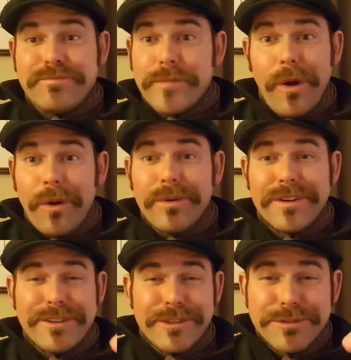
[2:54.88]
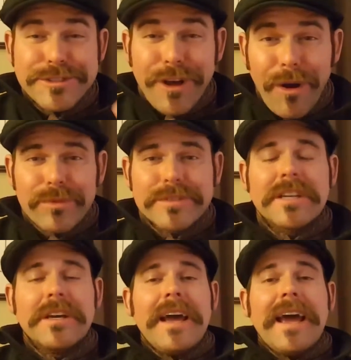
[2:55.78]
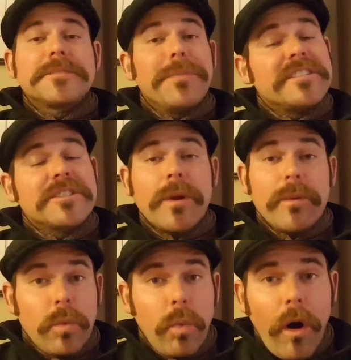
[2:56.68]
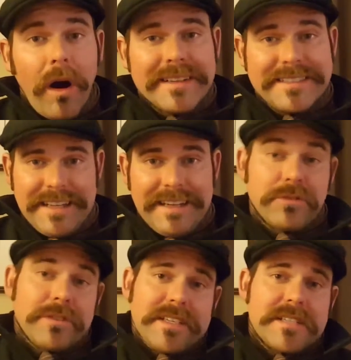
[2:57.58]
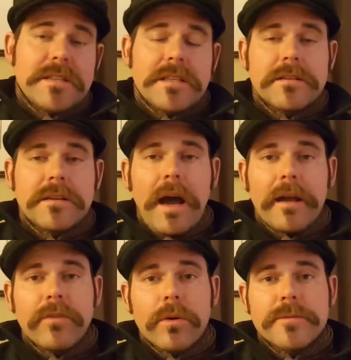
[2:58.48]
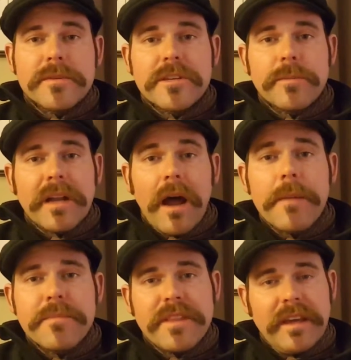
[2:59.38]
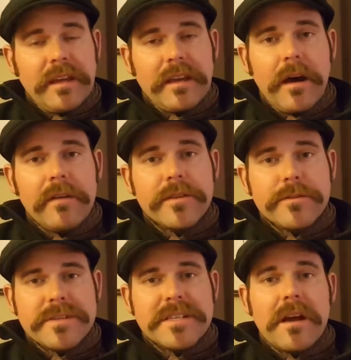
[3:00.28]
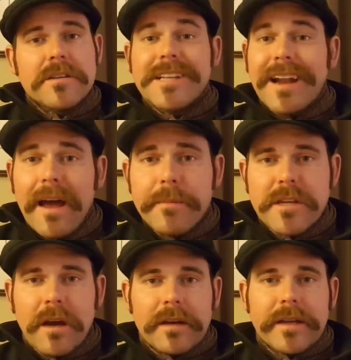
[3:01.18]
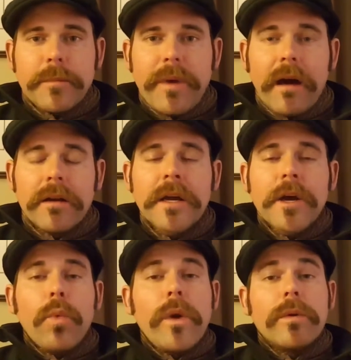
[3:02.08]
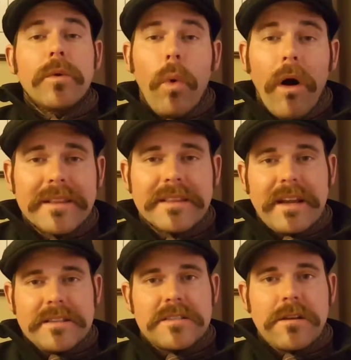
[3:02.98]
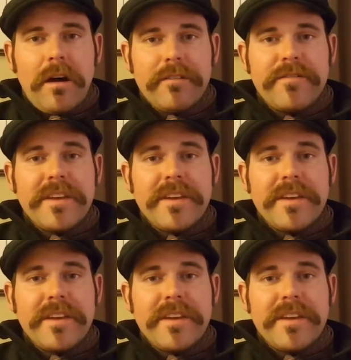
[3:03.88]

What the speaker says: No, you don't. As much as we would want it, or at least in the kind of horsemanship that I'm thinking of and the dressage that I'm talking about, we would want that soft